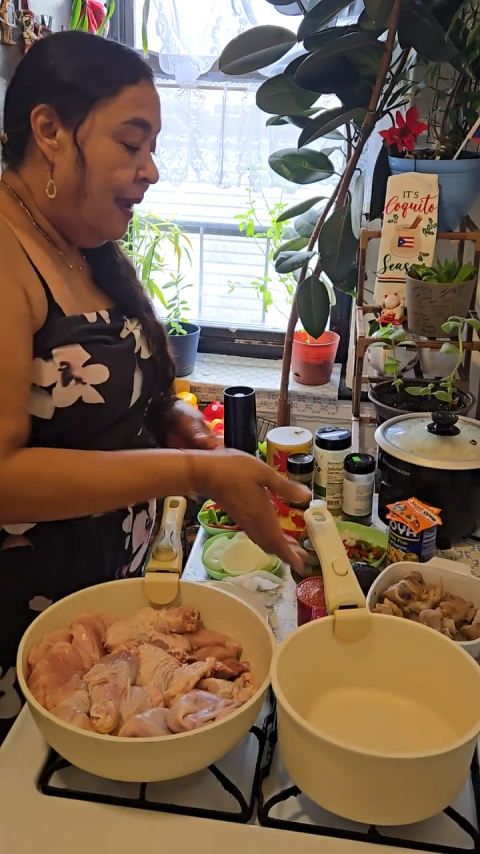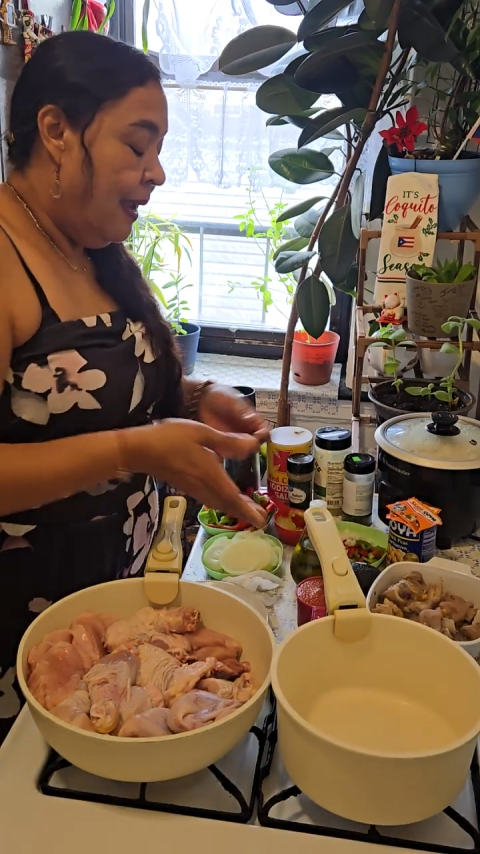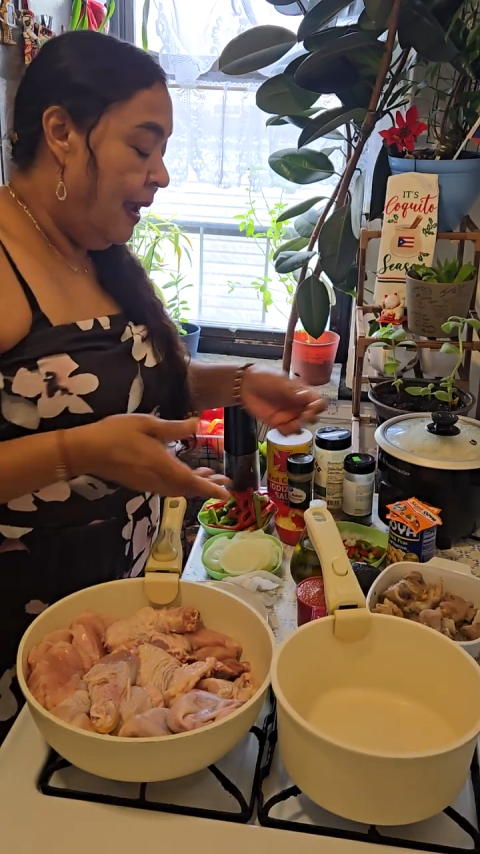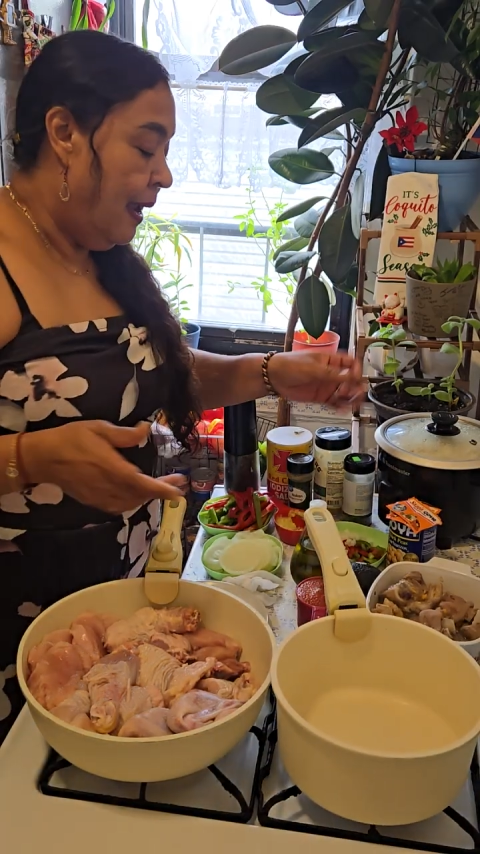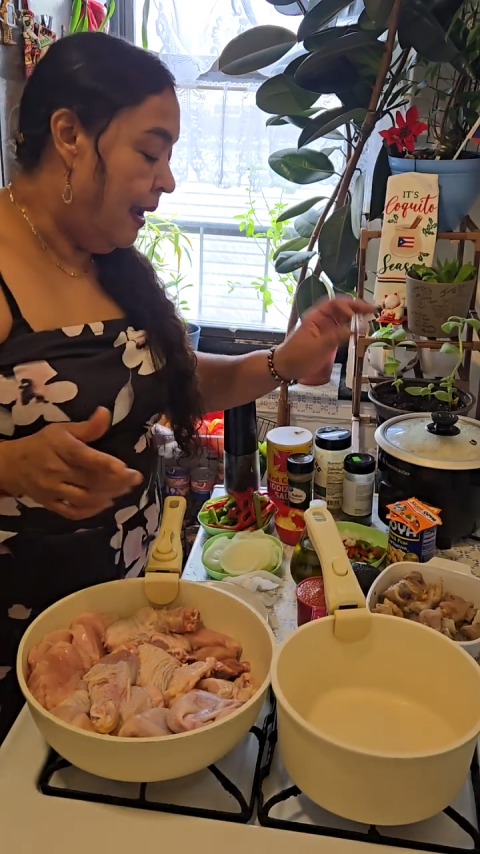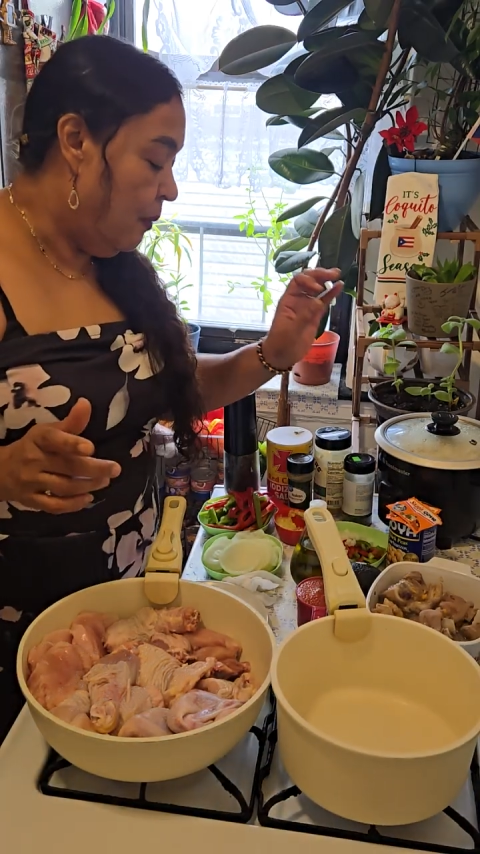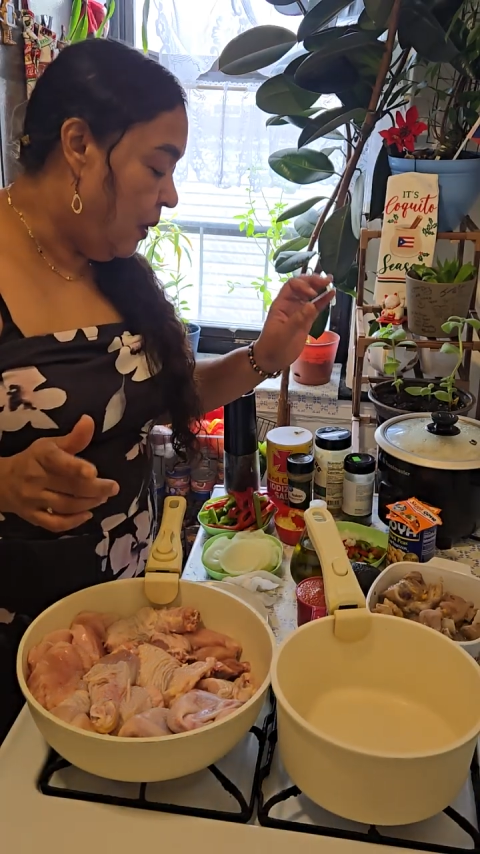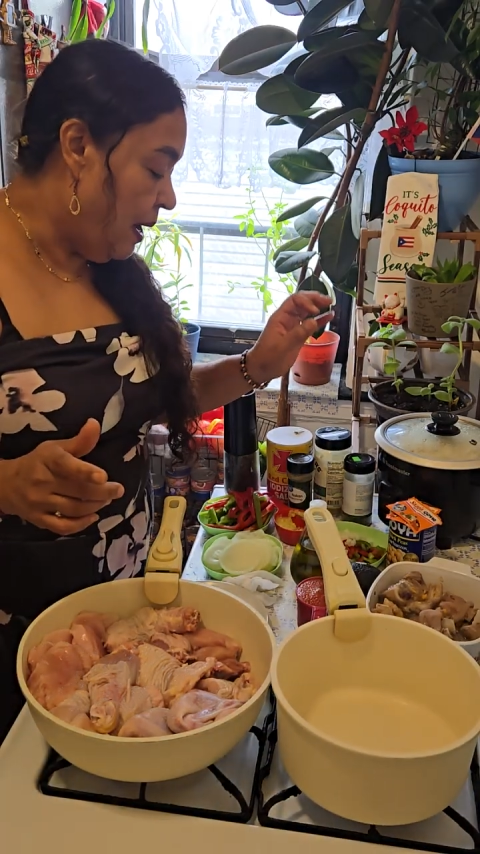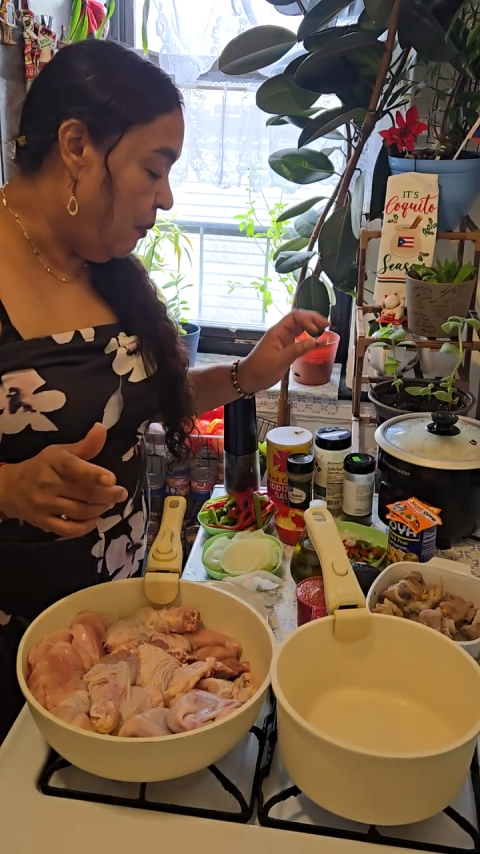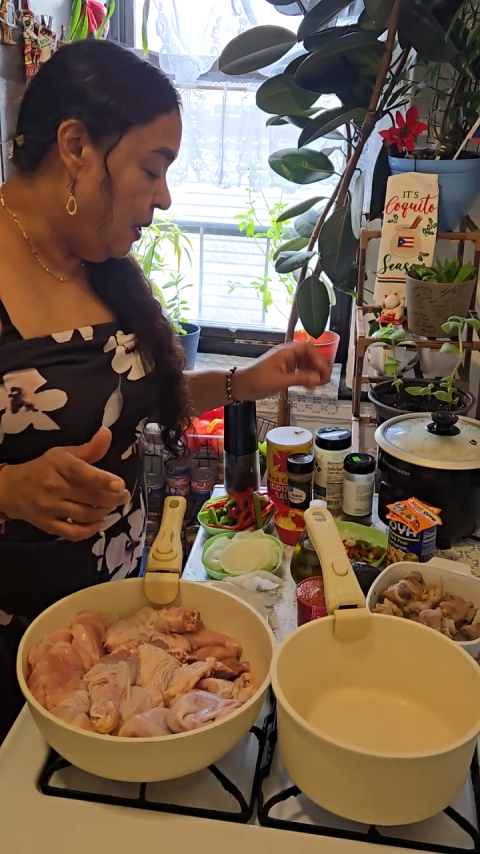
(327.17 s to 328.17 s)
and what
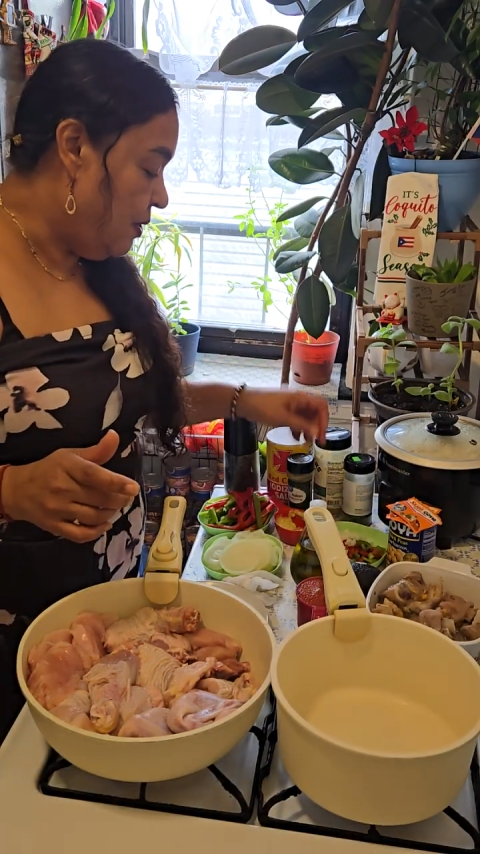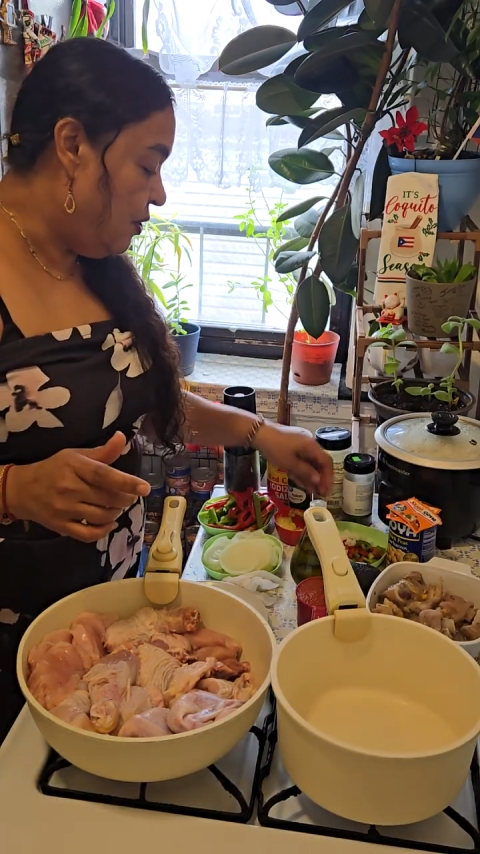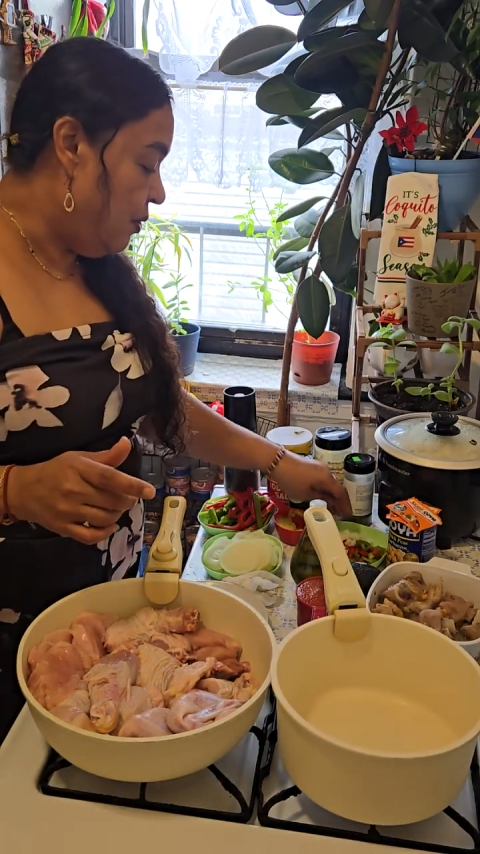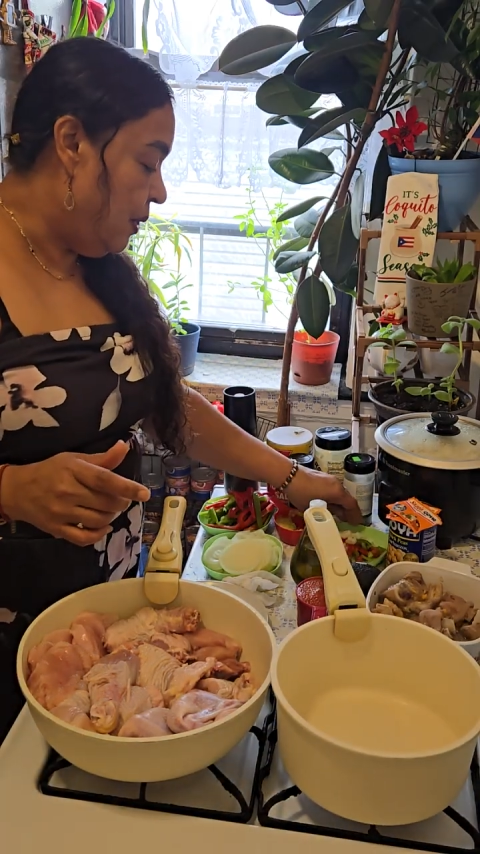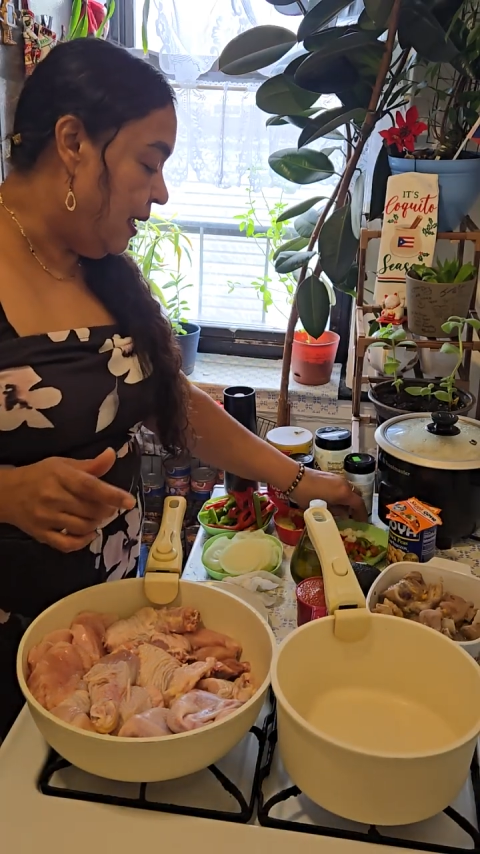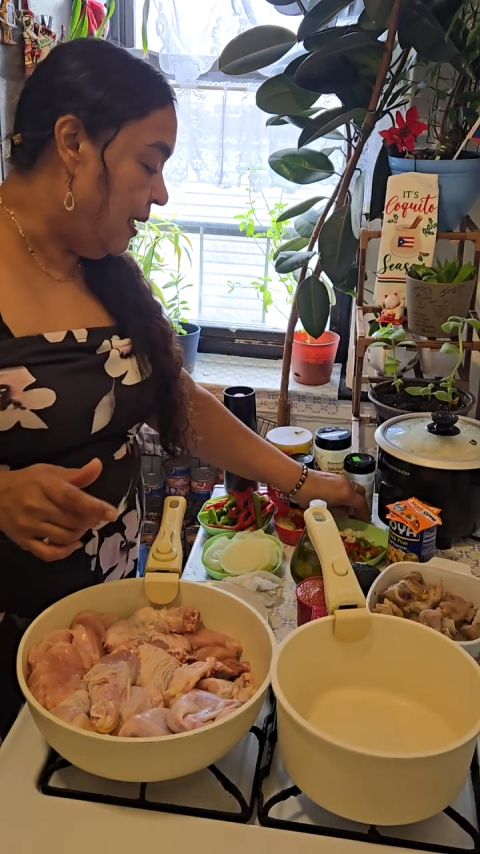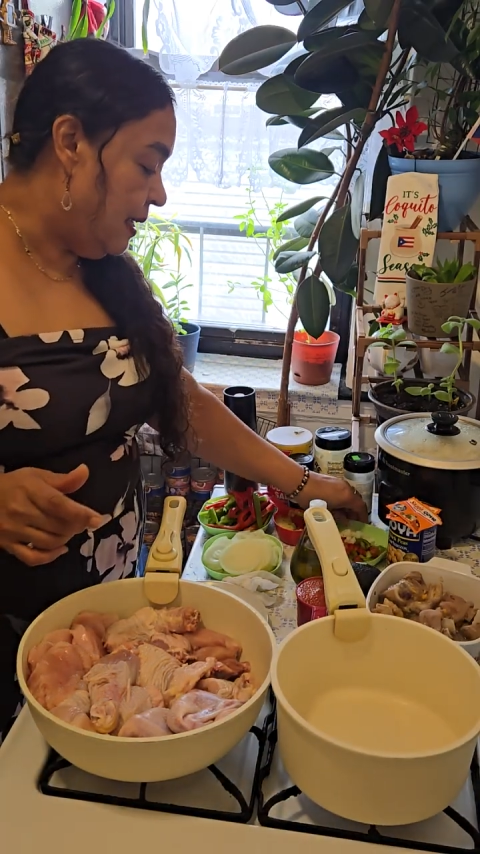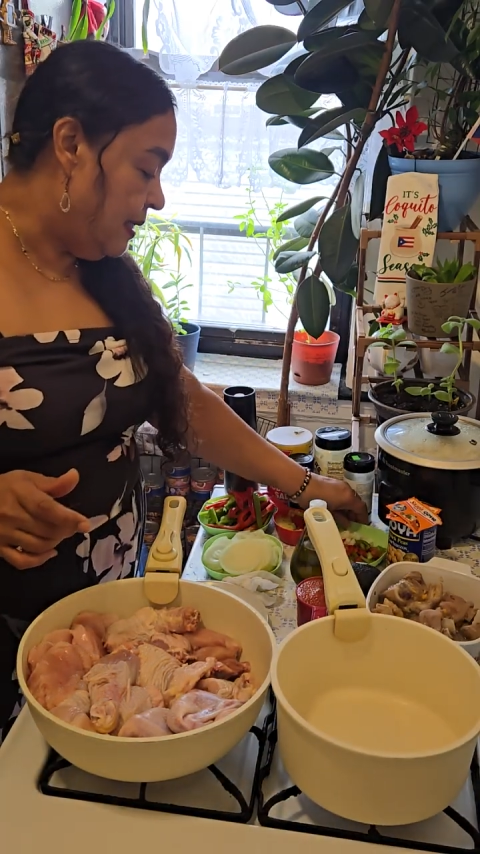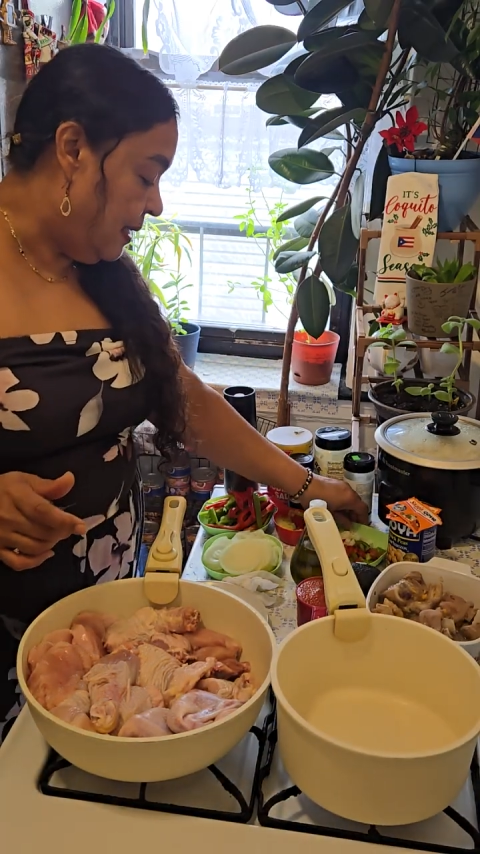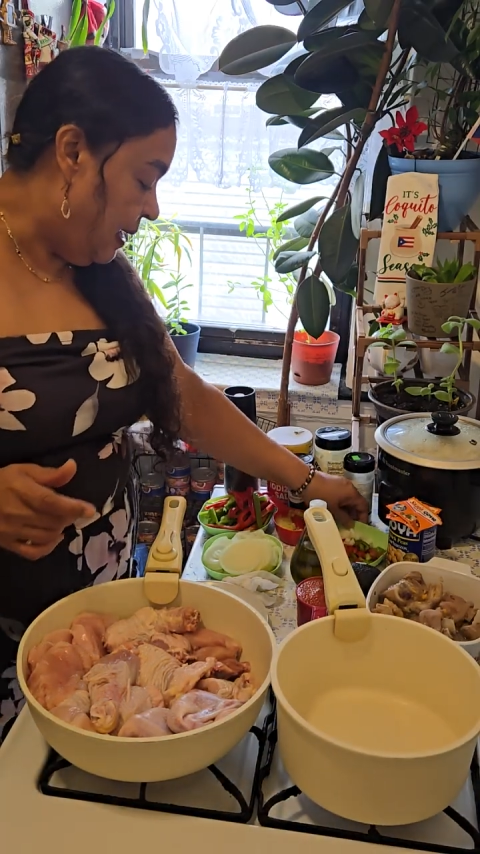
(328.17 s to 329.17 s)
I wanna do
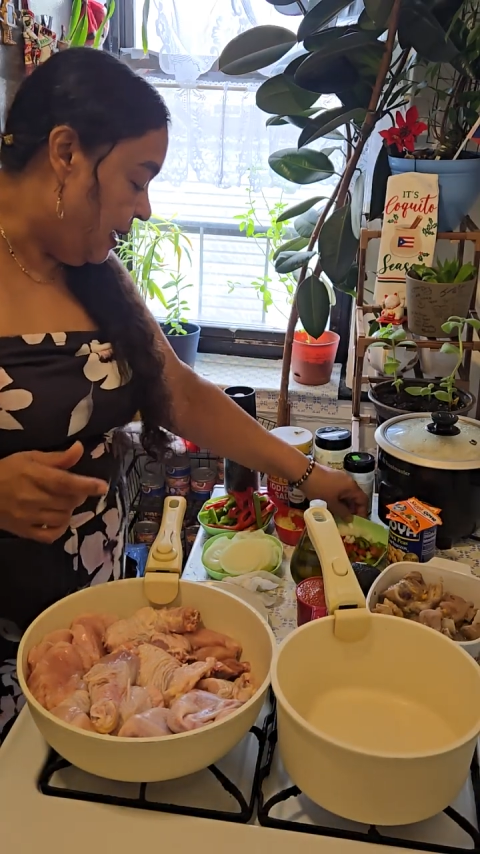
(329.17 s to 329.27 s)
is,